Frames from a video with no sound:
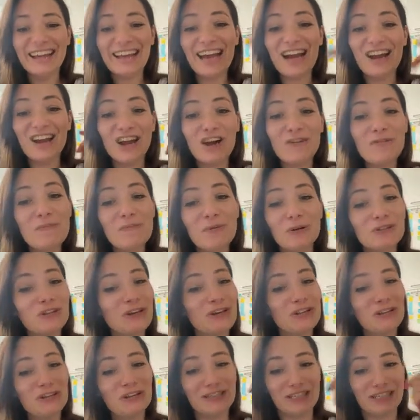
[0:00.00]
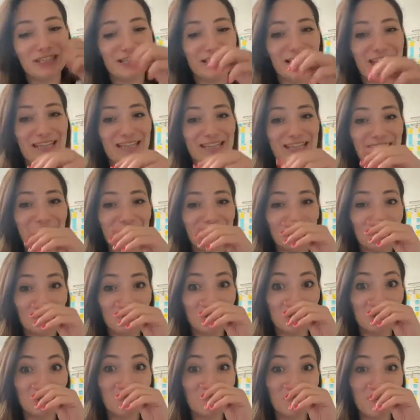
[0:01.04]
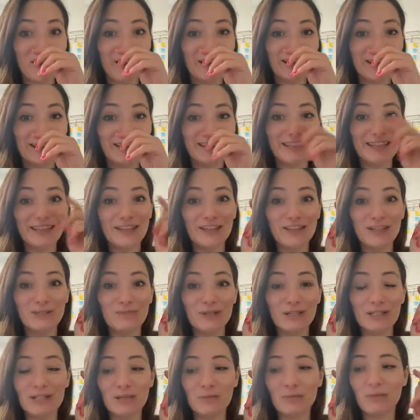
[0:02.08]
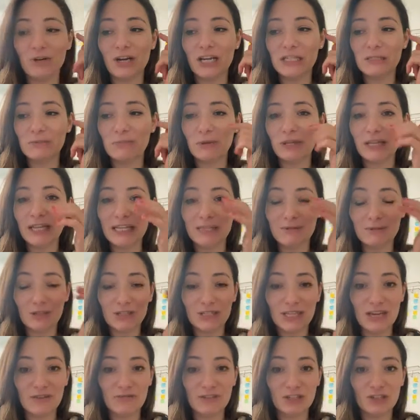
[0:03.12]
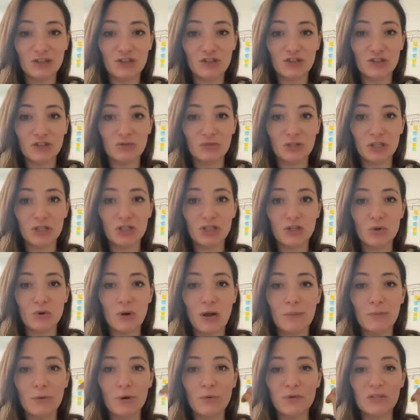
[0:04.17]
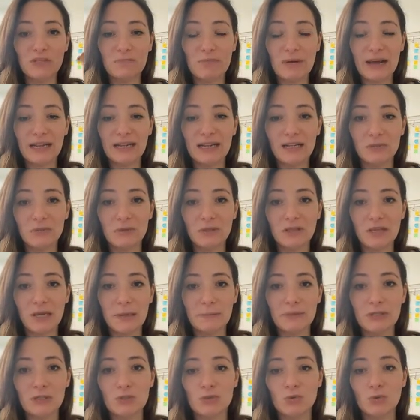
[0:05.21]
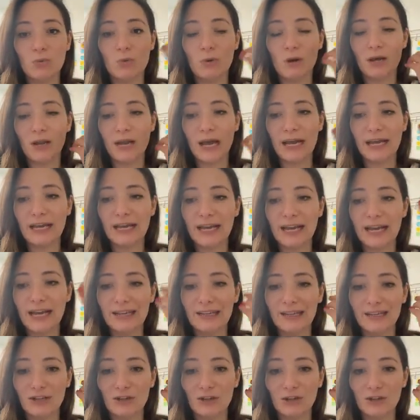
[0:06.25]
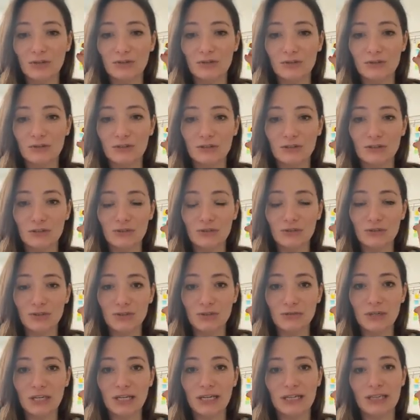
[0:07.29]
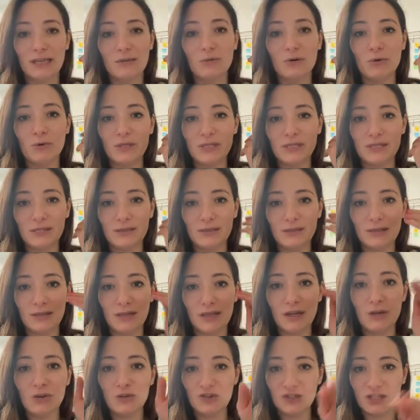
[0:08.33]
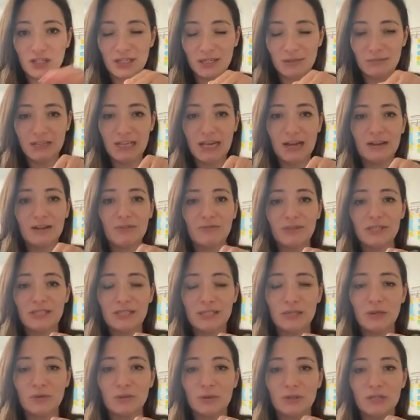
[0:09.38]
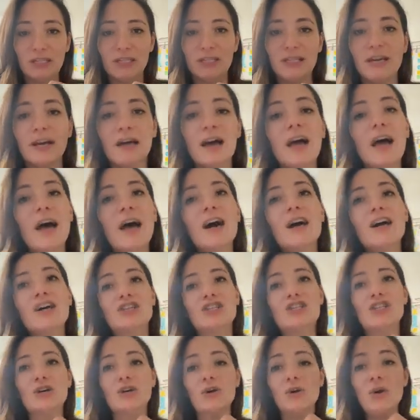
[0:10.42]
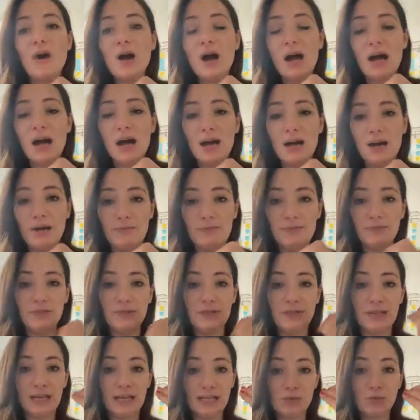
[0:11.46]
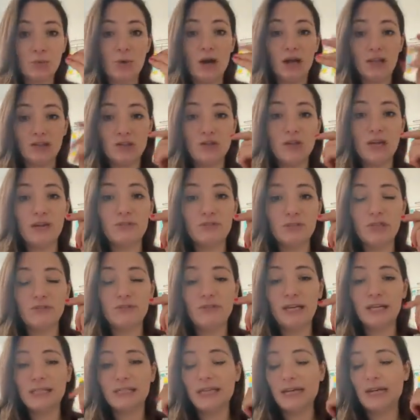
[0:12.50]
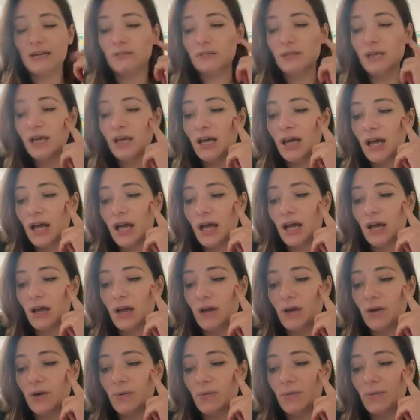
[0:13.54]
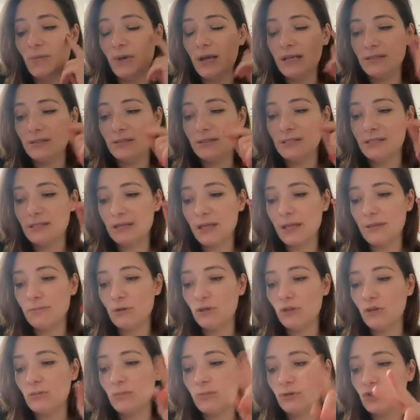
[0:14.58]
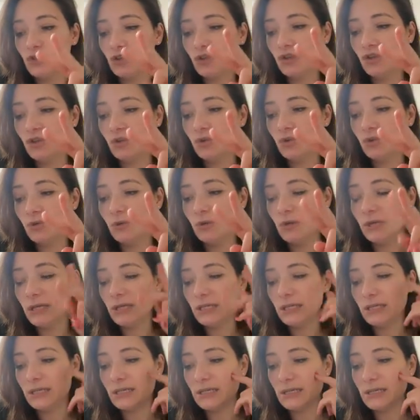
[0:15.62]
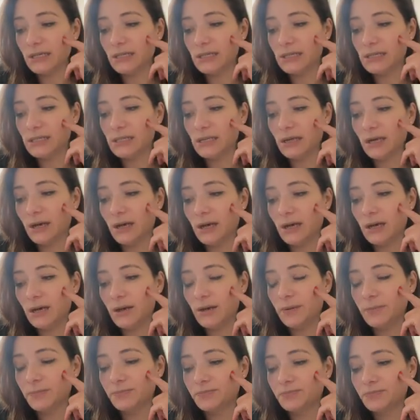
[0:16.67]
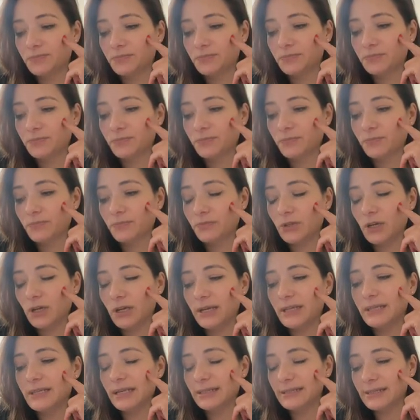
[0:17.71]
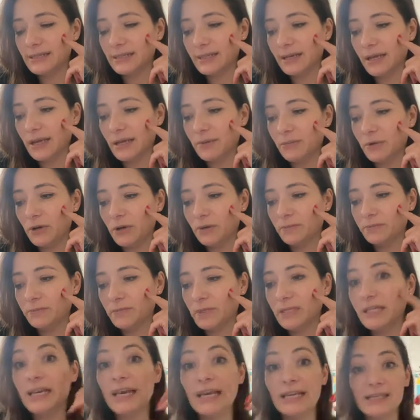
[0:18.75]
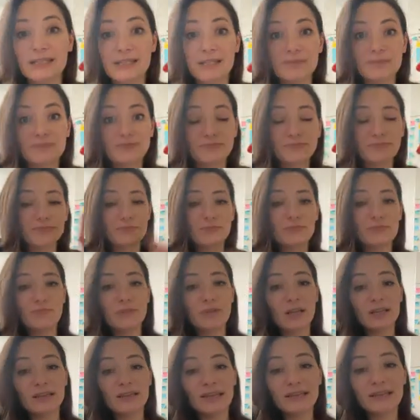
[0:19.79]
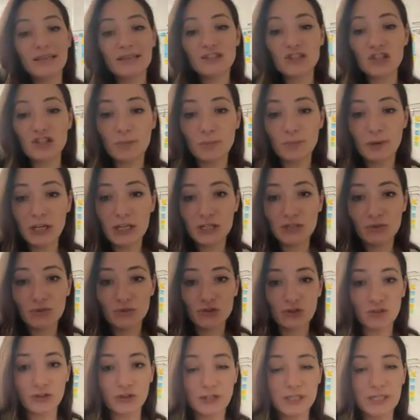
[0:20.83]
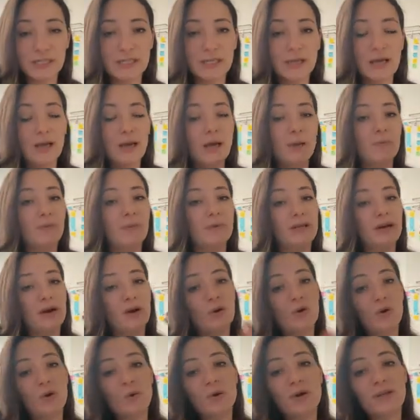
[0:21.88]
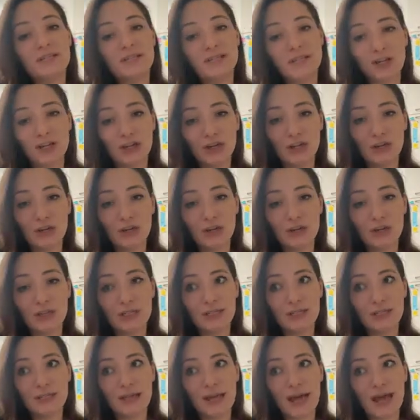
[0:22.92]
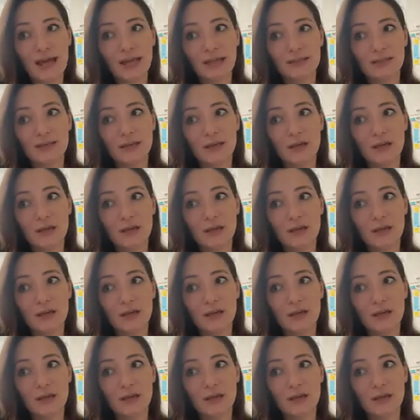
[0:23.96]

lot of people don't know this dance. Like, you'd be surprised. But that's because I have an insurance. So I'm always battling with them as to what I can and not, doing. And I'm always negotiating them down every single year. So that's why. So you have to have that down as a disclaimer. Number 2 is in that disclaimer, yes, Now, that's just a personal choice, but I always include that